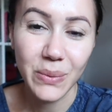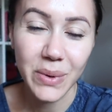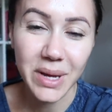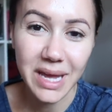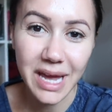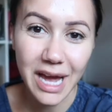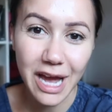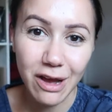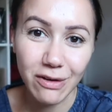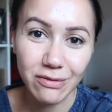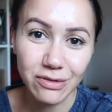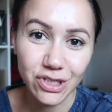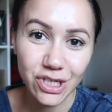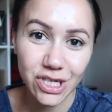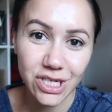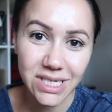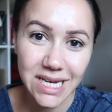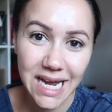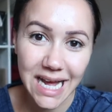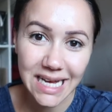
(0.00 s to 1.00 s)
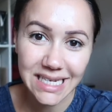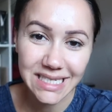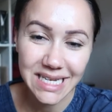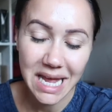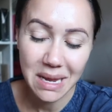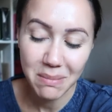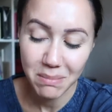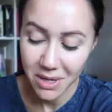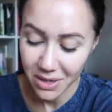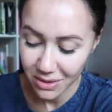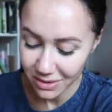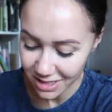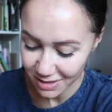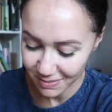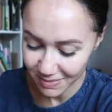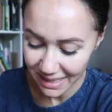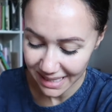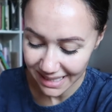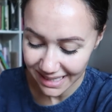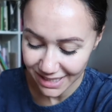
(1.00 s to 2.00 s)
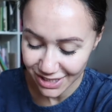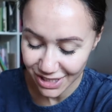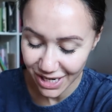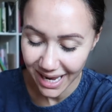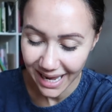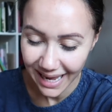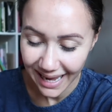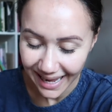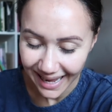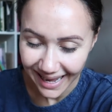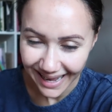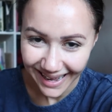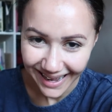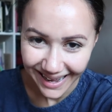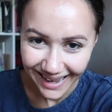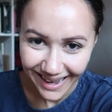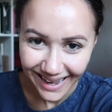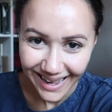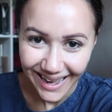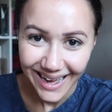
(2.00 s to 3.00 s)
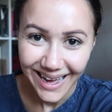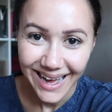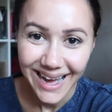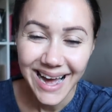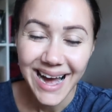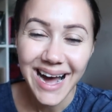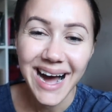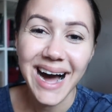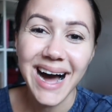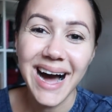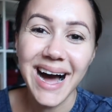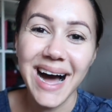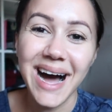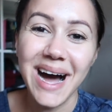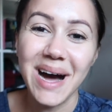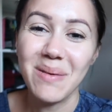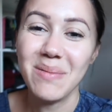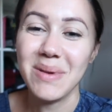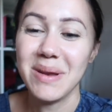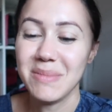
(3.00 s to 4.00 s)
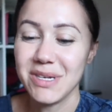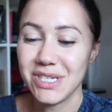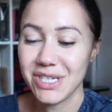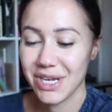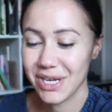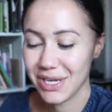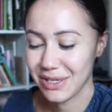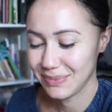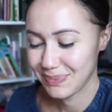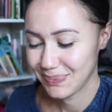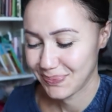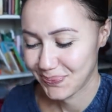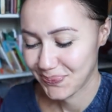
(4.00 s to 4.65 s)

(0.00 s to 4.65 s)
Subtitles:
We have just had a milk spillage. Let me show you.